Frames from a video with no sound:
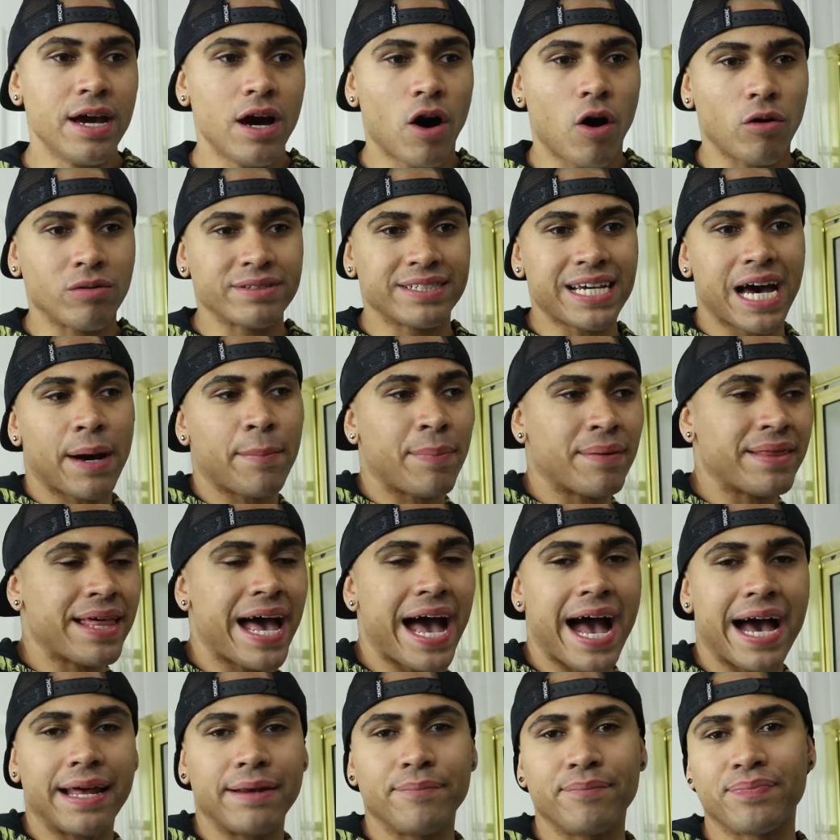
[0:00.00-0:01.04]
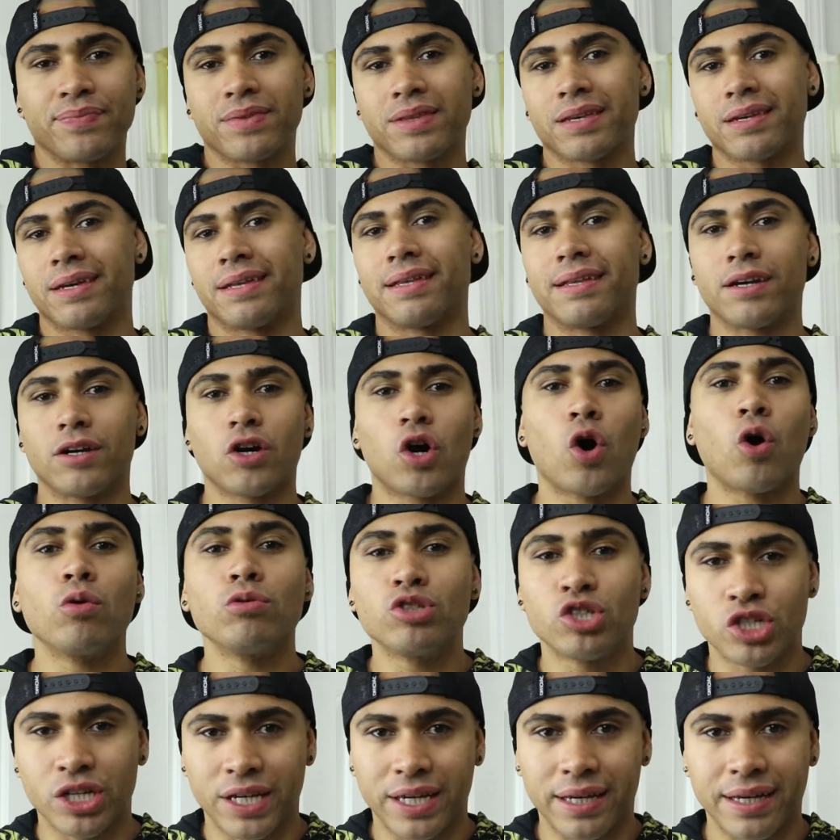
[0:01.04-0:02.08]
On top of that,
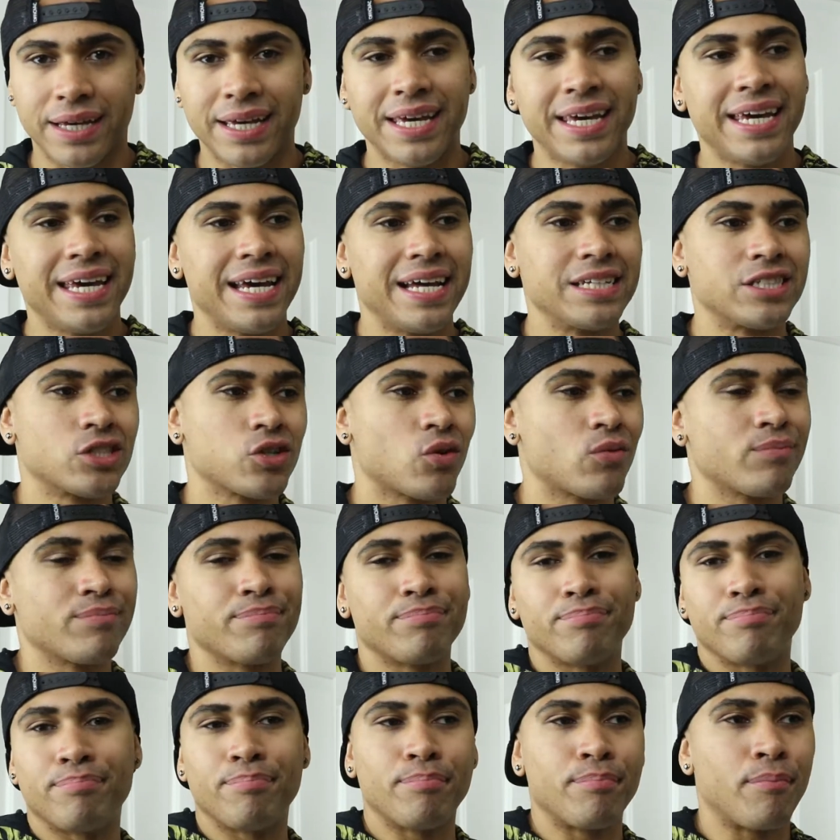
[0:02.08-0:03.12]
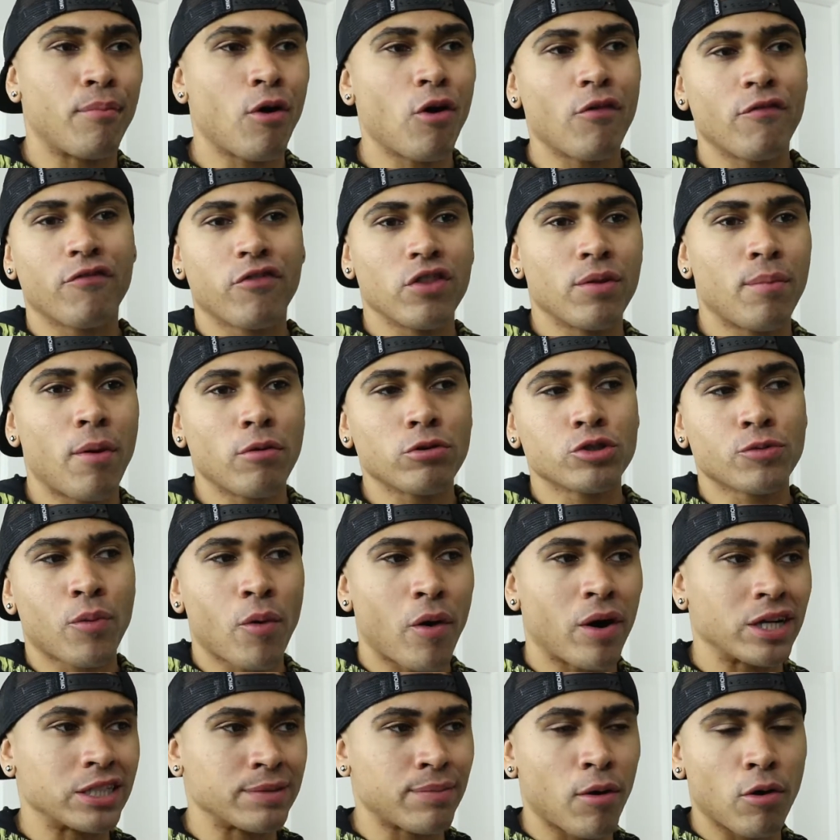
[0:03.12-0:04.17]
coaching, for the most
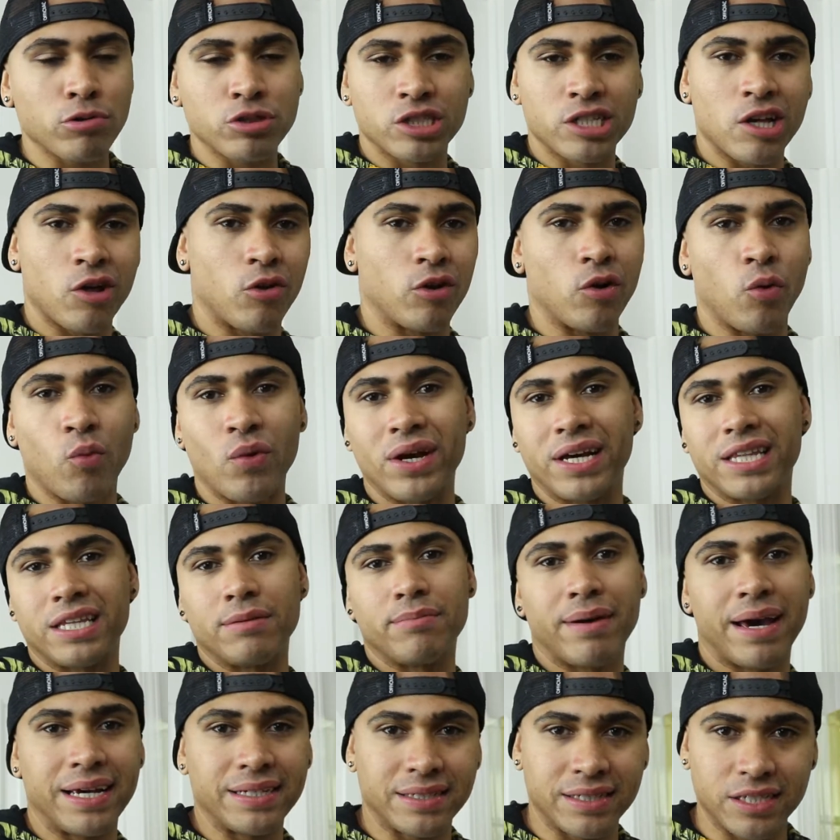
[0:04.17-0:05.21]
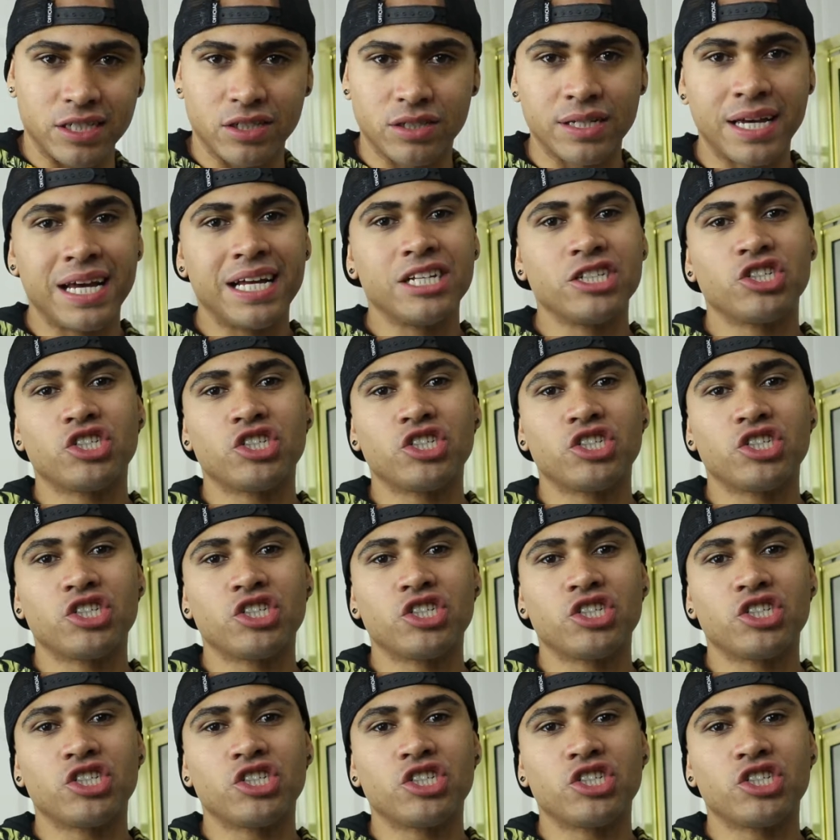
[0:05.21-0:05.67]
part, it's mostly on a weekly basis.